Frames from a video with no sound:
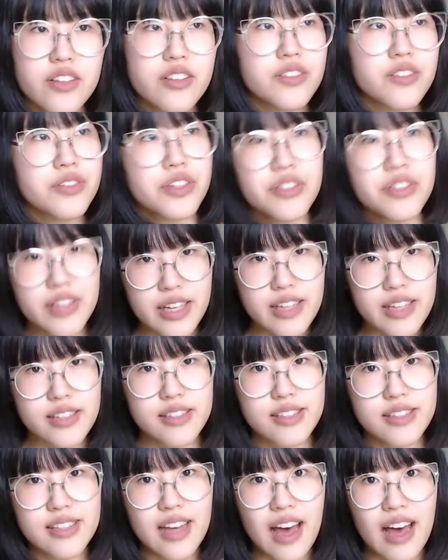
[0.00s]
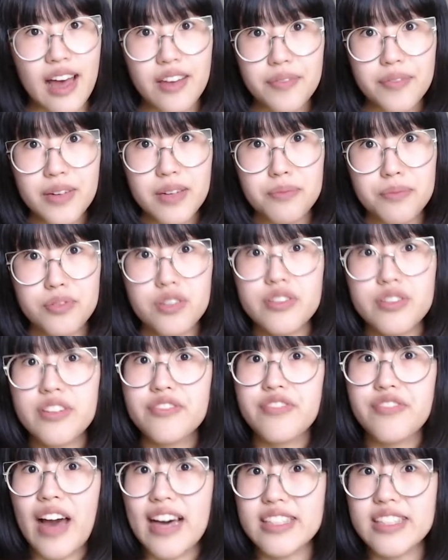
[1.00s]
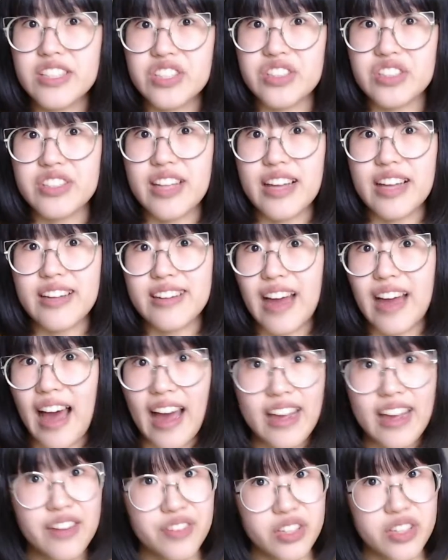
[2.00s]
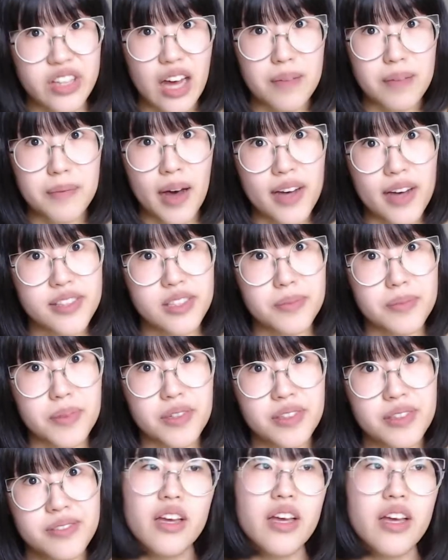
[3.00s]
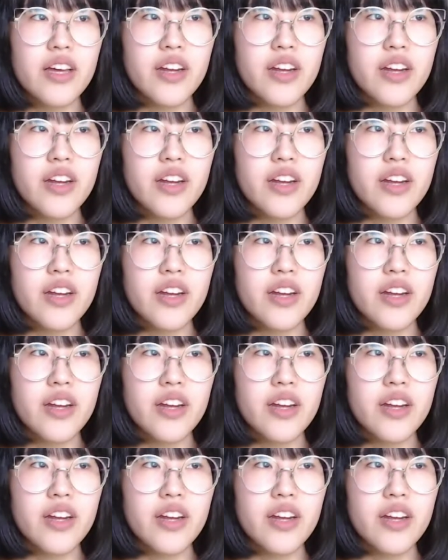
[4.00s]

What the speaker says: Through this, I've been improving faster than I ever thought possible.